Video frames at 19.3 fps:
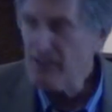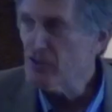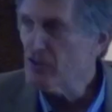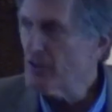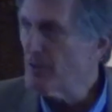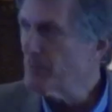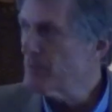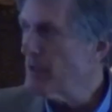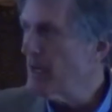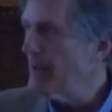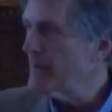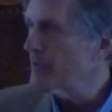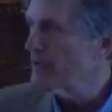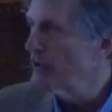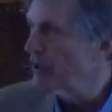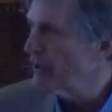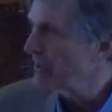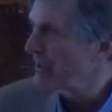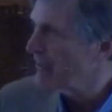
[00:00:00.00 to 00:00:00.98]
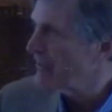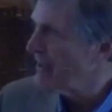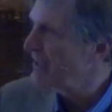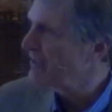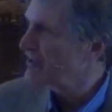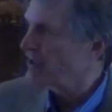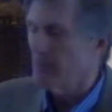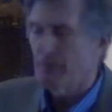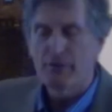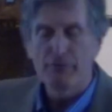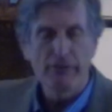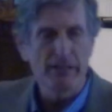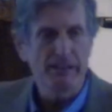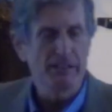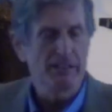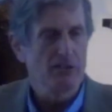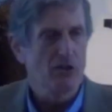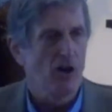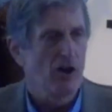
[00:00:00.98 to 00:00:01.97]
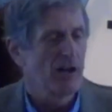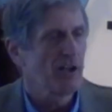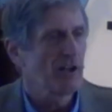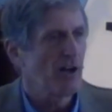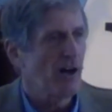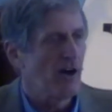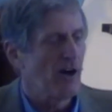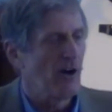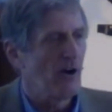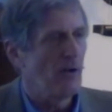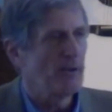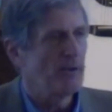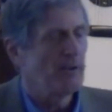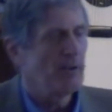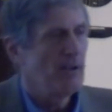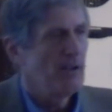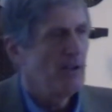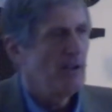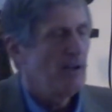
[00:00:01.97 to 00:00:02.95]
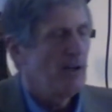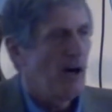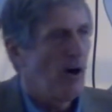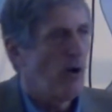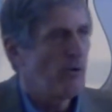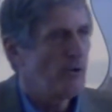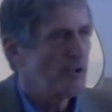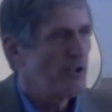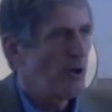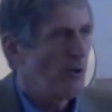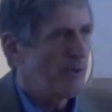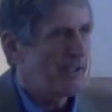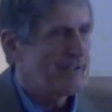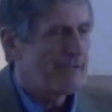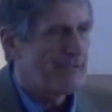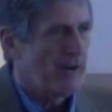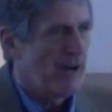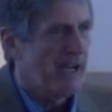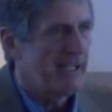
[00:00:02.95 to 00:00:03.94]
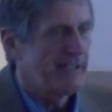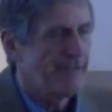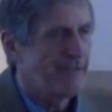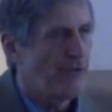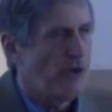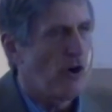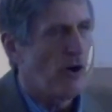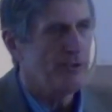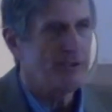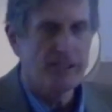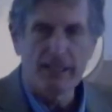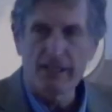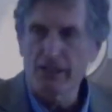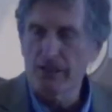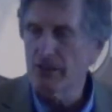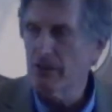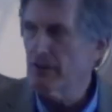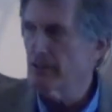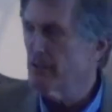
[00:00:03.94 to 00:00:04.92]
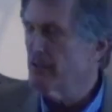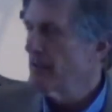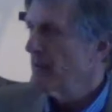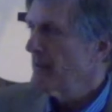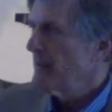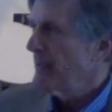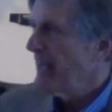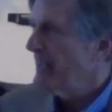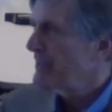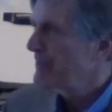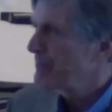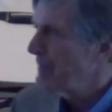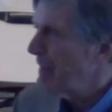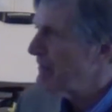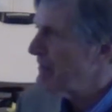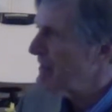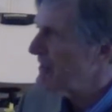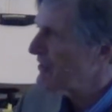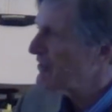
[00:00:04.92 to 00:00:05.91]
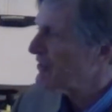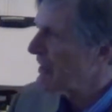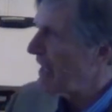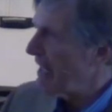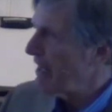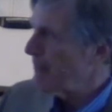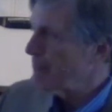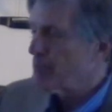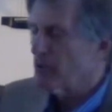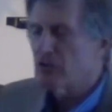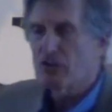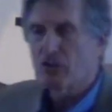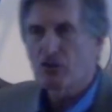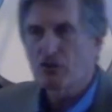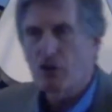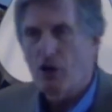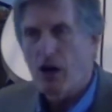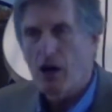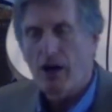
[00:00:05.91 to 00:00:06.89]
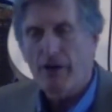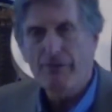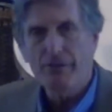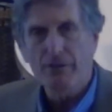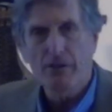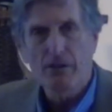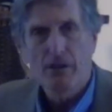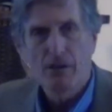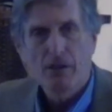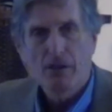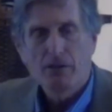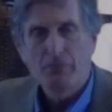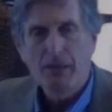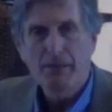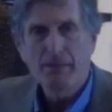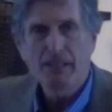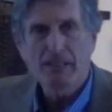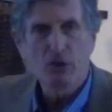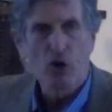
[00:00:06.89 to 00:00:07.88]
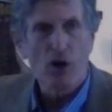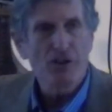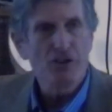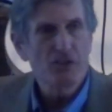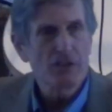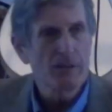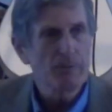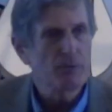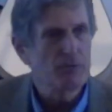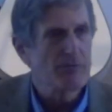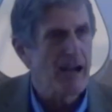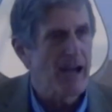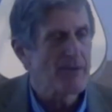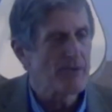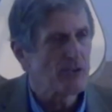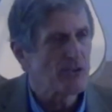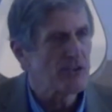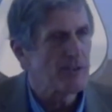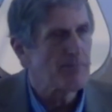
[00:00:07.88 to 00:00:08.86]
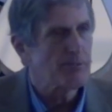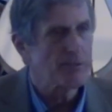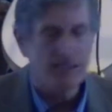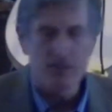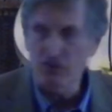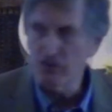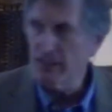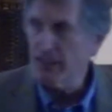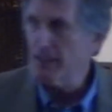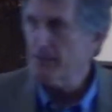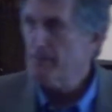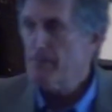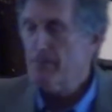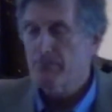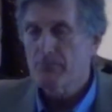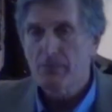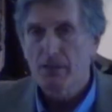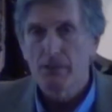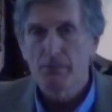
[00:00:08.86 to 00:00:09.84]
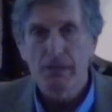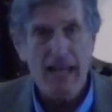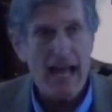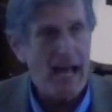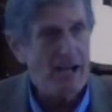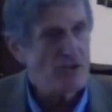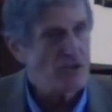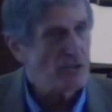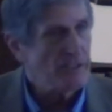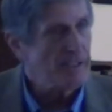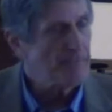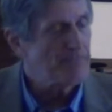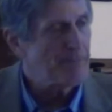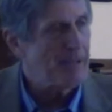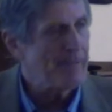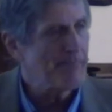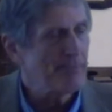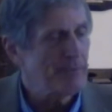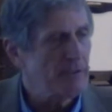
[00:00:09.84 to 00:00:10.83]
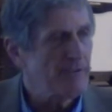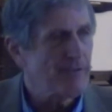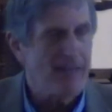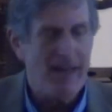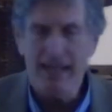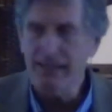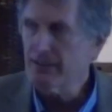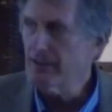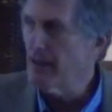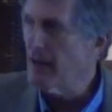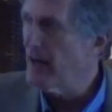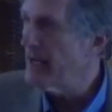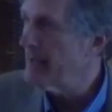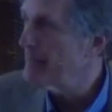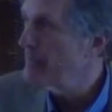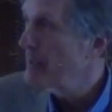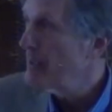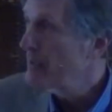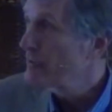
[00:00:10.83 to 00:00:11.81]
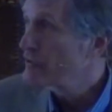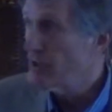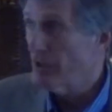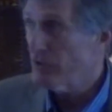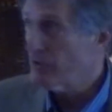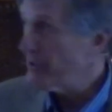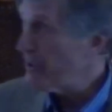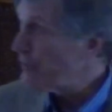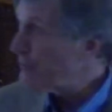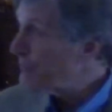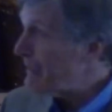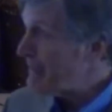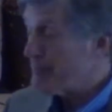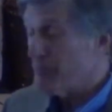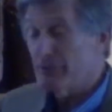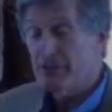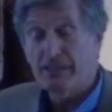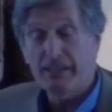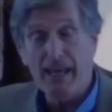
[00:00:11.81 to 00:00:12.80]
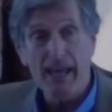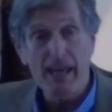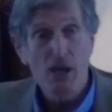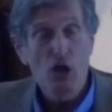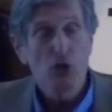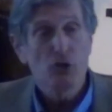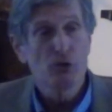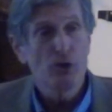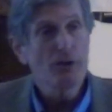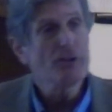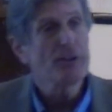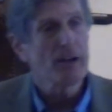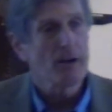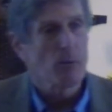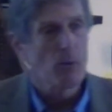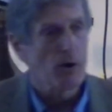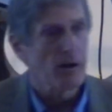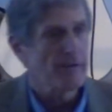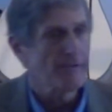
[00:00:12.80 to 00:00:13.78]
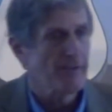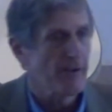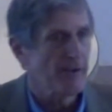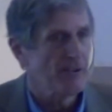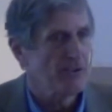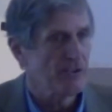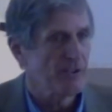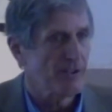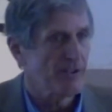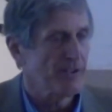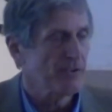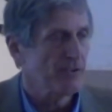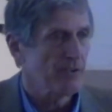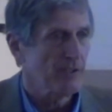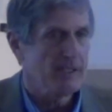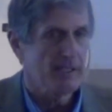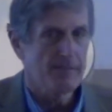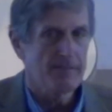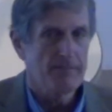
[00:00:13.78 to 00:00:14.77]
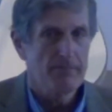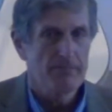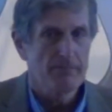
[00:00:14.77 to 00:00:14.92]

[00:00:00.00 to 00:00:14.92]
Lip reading: can sometimes look at things that have been written long ago and, oh, you know, we can find a fault here and maybe the style puts us off and maybe it all seems rather simplistic. But actually, the people of that time, just as people today, took their work very seriously.